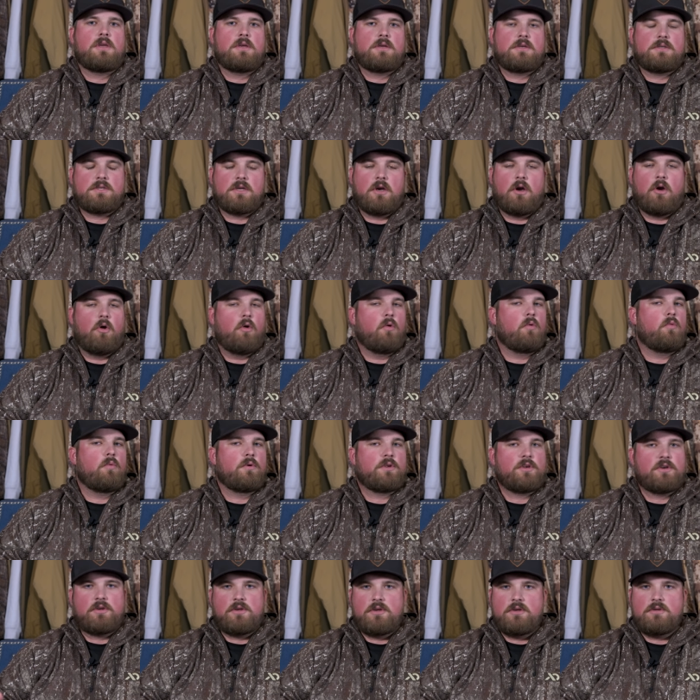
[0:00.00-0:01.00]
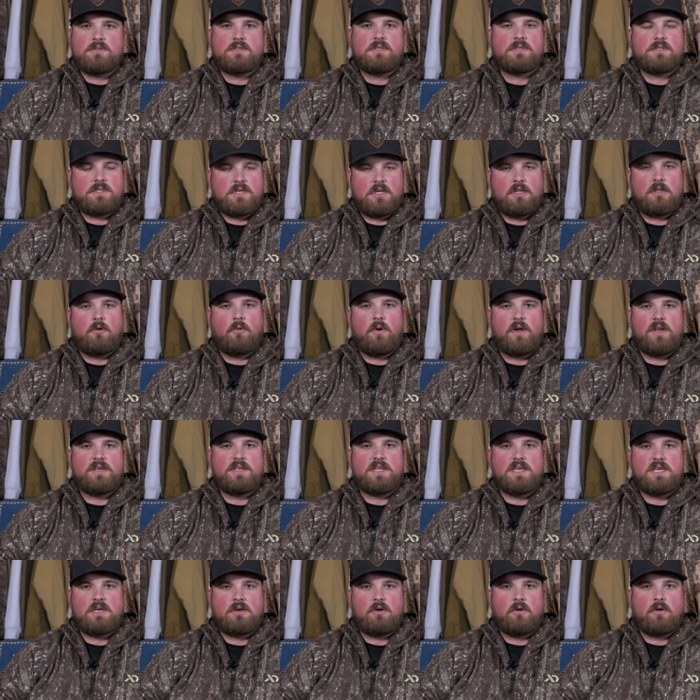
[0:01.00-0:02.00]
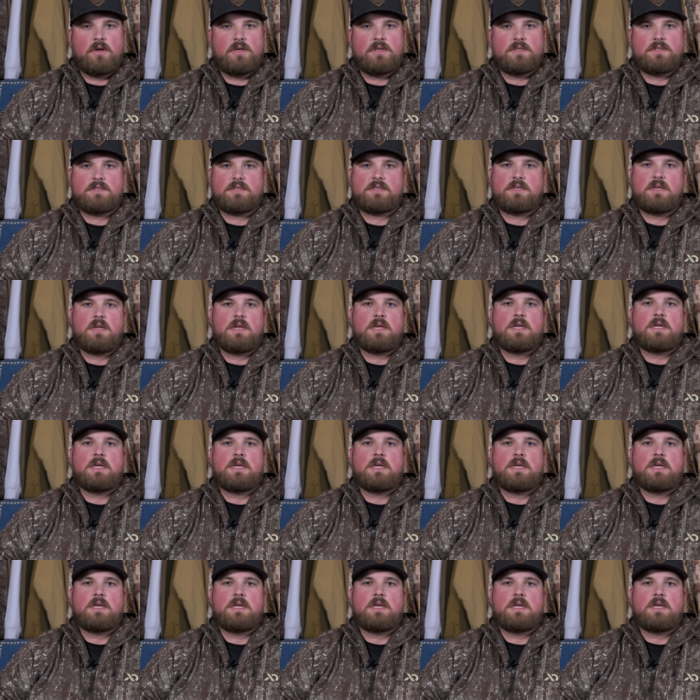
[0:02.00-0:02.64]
So when you're using silhouette decoys,